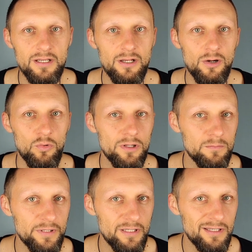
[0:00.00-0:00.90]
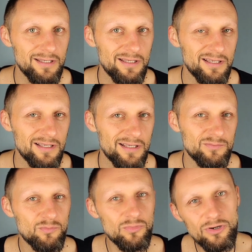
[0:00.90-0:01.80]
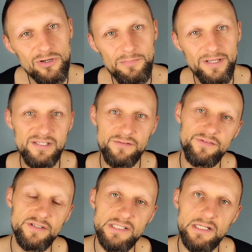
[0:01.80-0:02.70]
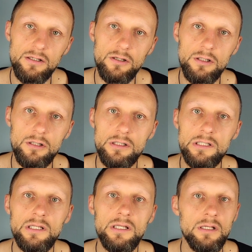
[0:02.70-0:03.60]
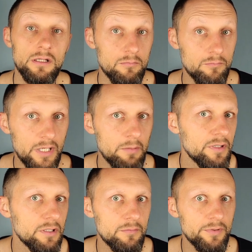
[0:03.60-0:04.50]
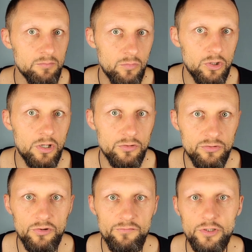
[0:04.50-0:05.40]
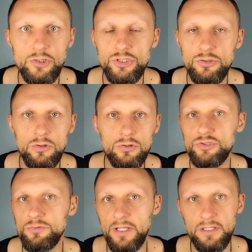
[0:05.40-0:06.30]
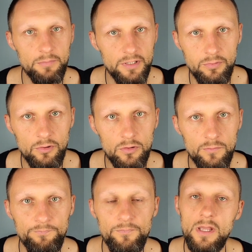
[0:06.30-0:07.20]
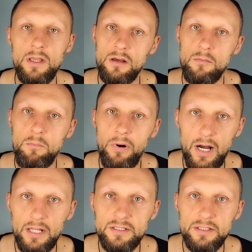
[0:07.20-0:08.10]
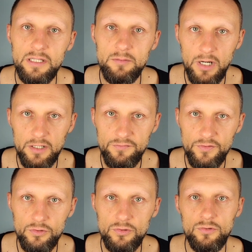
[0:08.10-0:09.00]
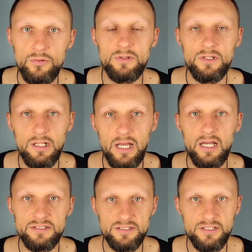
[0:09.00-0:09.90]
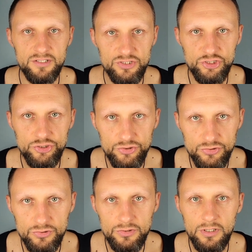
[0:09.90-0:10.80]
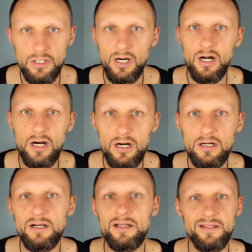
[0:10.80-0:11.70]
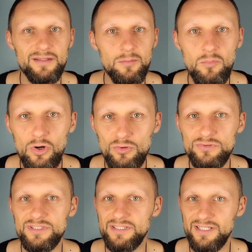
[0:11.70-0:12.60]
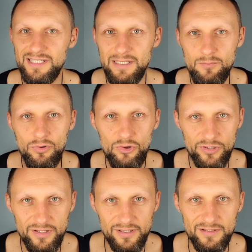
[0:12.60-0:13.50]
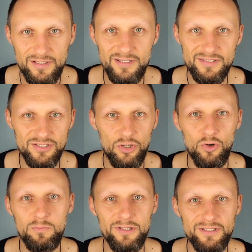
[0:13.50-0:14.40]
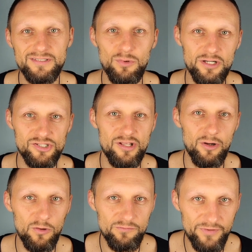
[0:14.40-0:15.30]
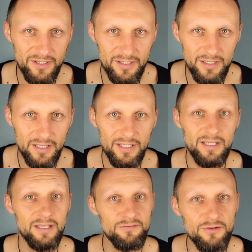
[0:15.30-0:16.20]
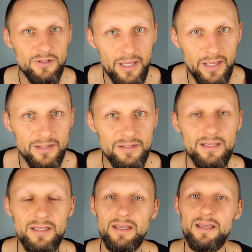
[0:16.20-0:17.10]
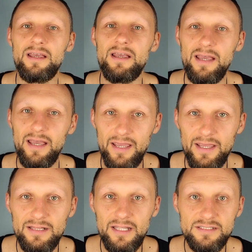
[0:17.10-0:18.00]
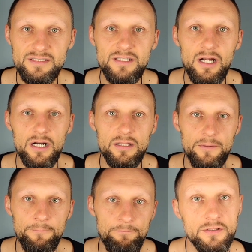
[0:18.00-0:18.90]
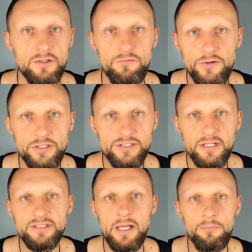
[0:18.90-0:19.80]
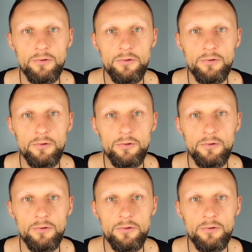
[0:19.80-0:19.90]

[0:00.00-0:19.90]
will be more metaphysical, maybe a little bit more controversial to many people. But in my view, the last two are the most important. So please watch the whole thing if you can. And let's start. So first example